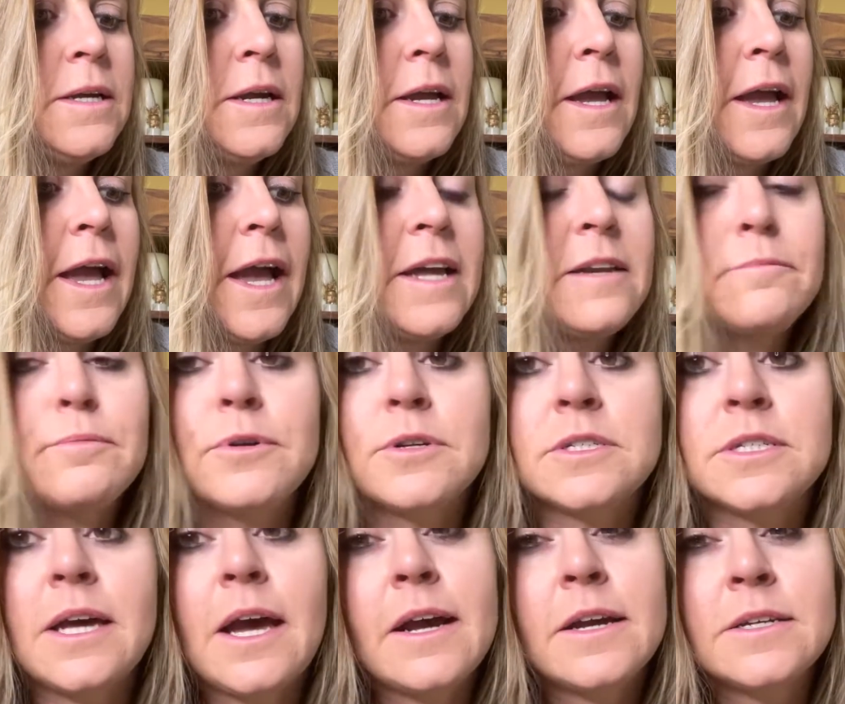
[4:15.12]
and
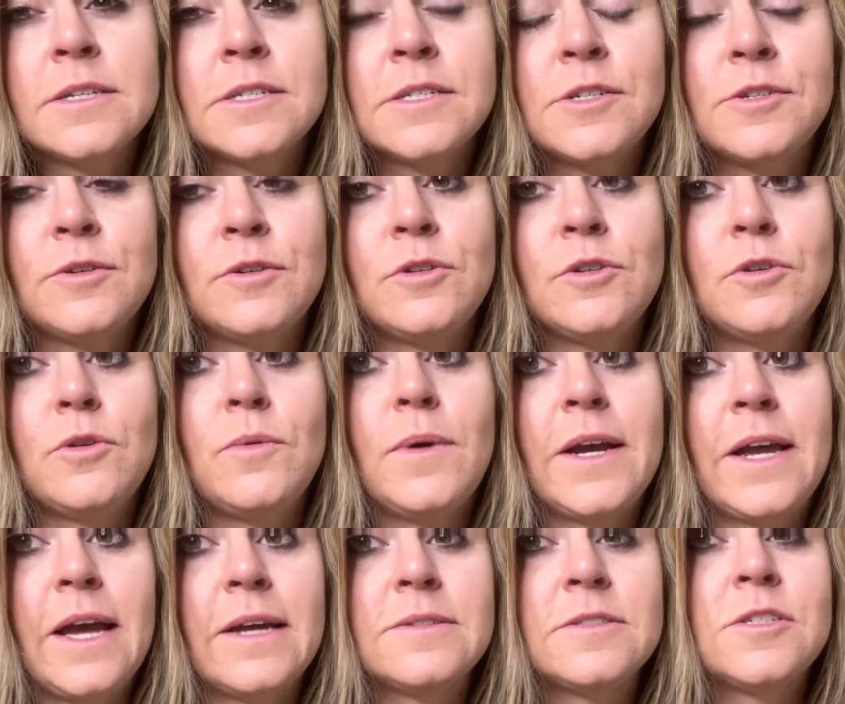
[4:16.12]
protects you
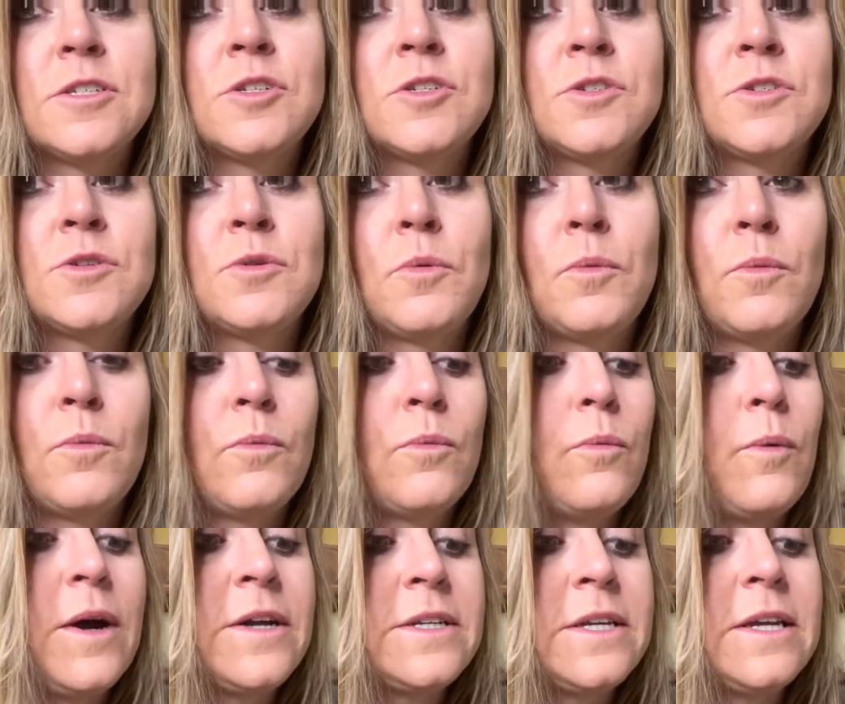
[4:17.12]
against
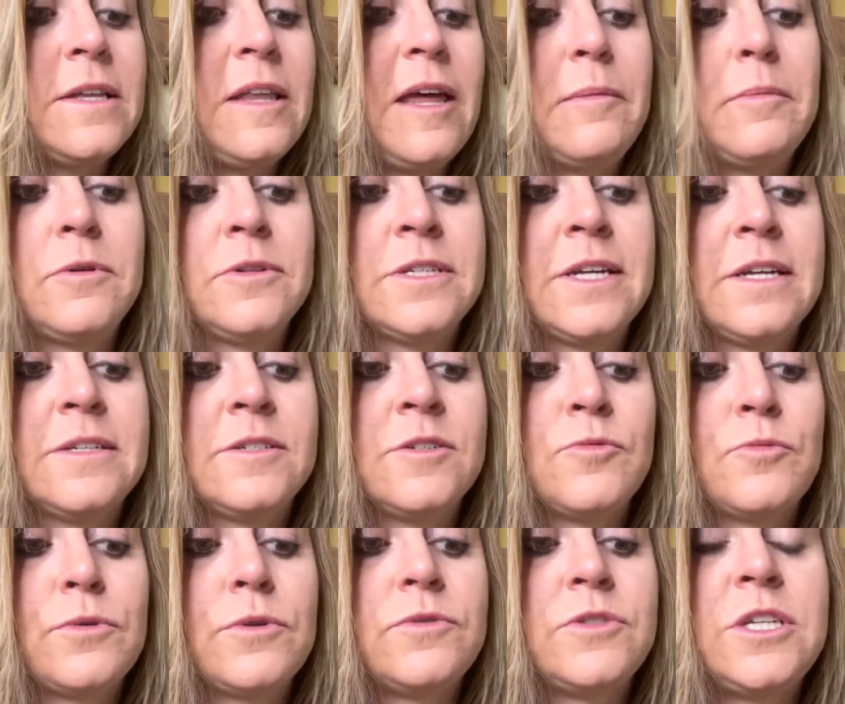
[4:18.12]
what he labels as
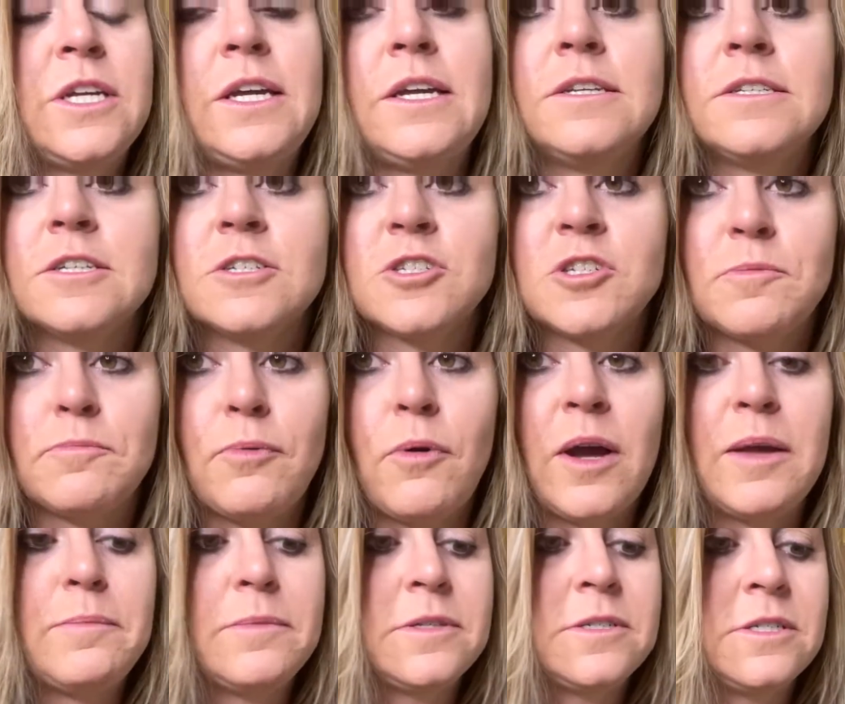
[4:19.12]
routine
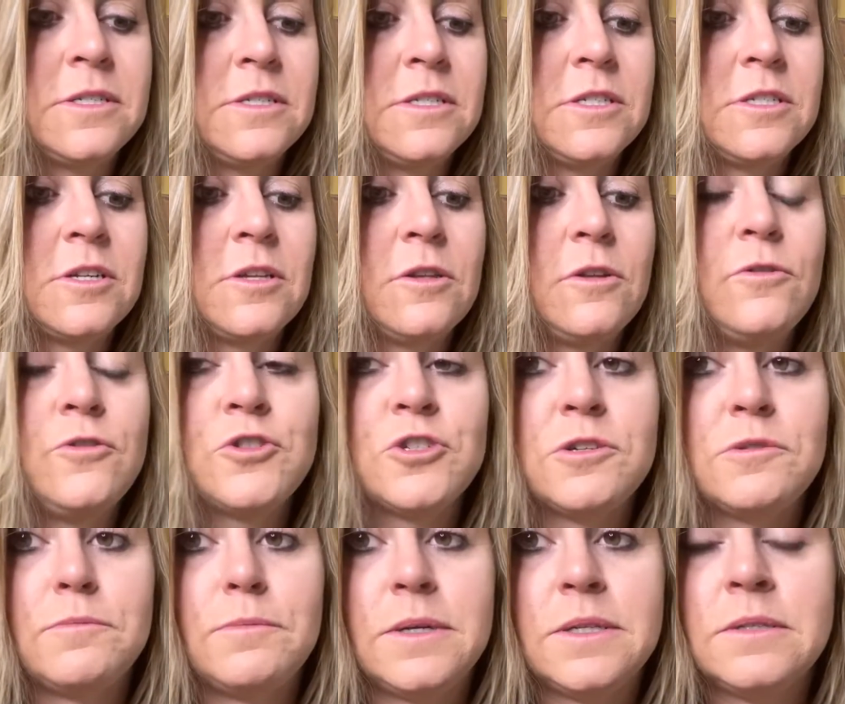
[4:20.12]
disappointments and
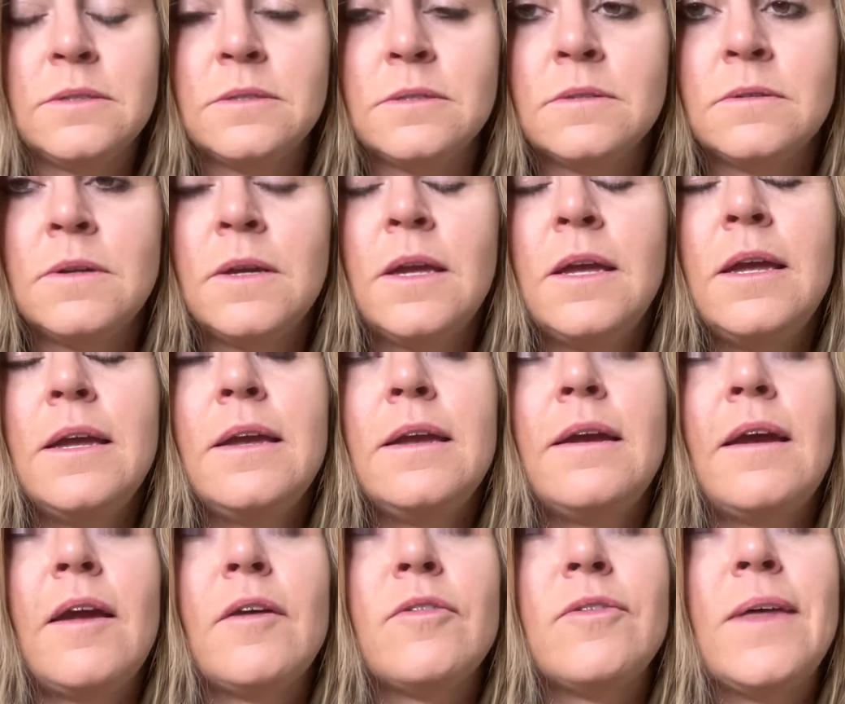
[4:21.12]
disillusionment
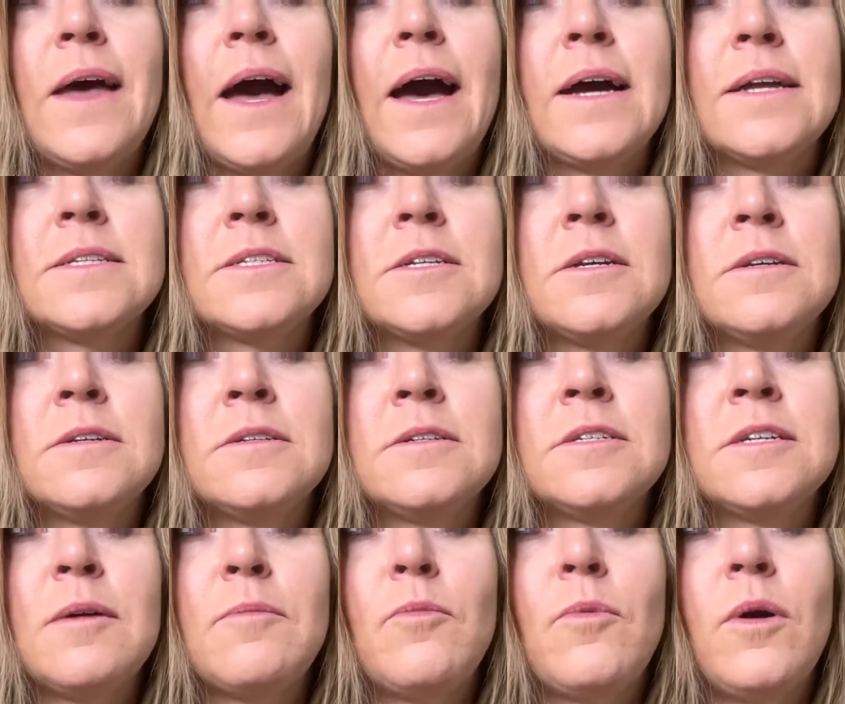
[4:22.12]
that
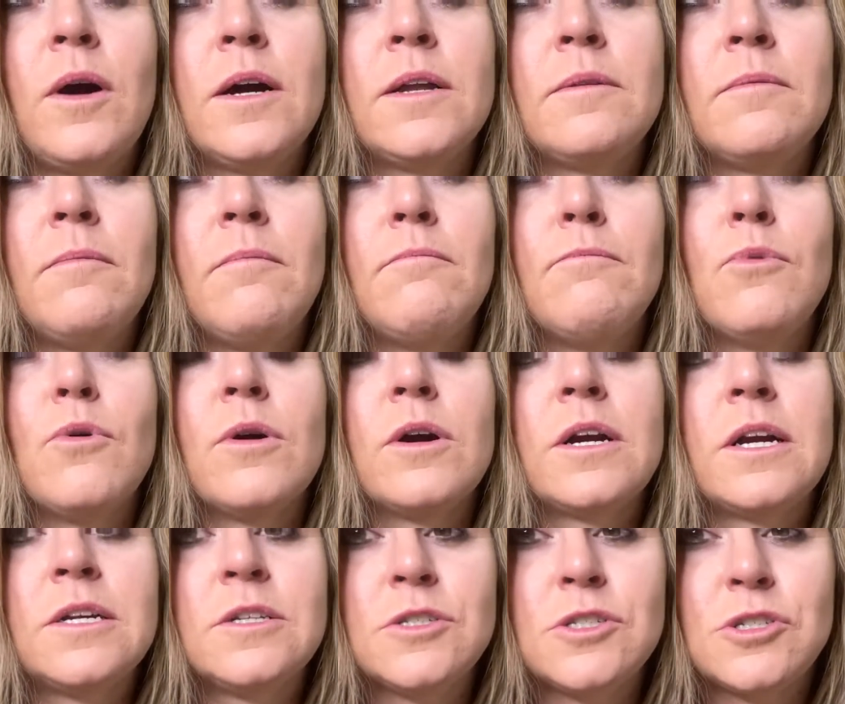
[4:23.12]
someone more
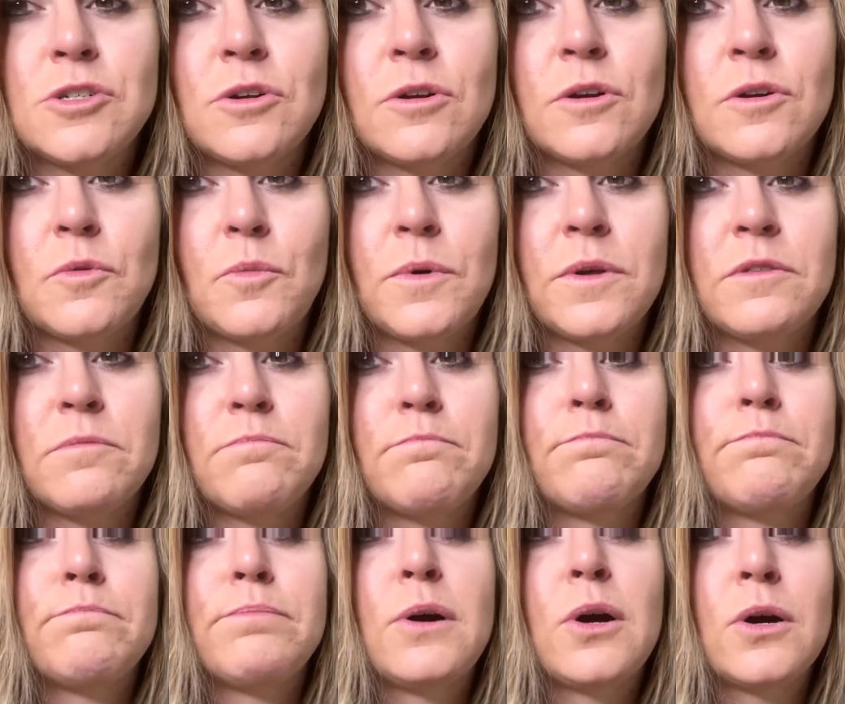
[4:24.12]
concerned with
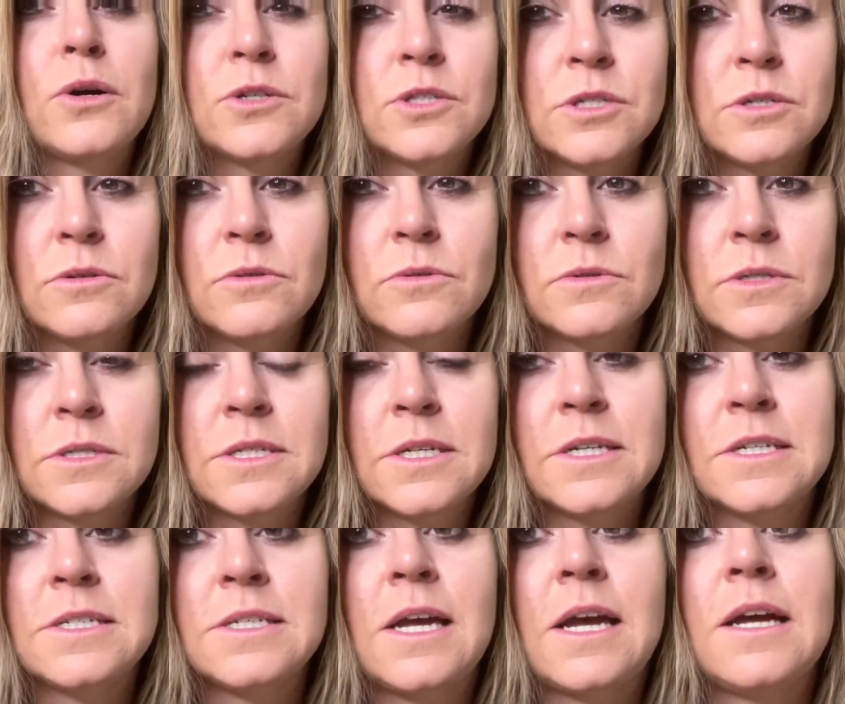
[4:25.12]
personal
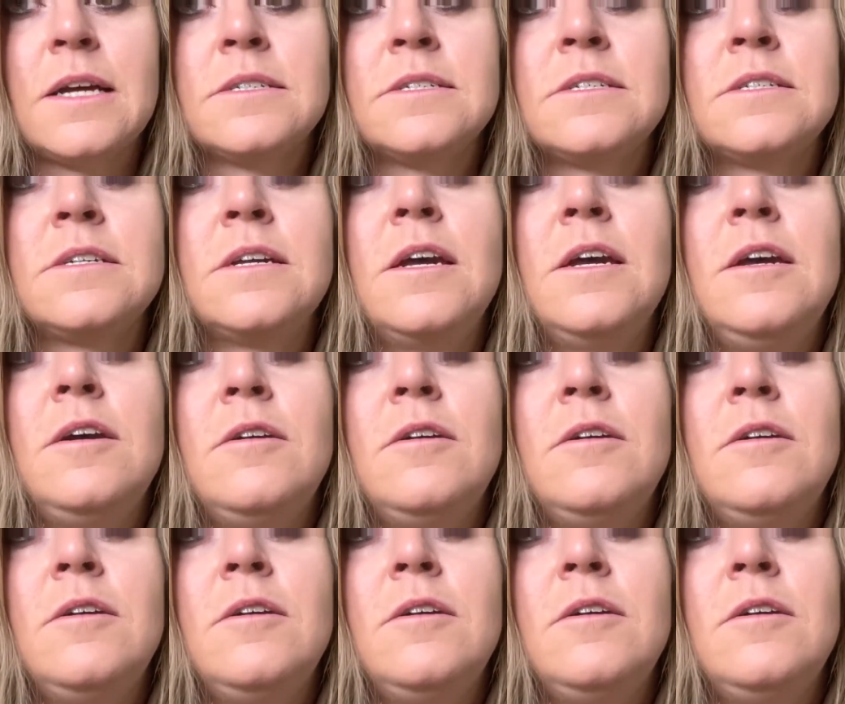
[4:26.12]
success,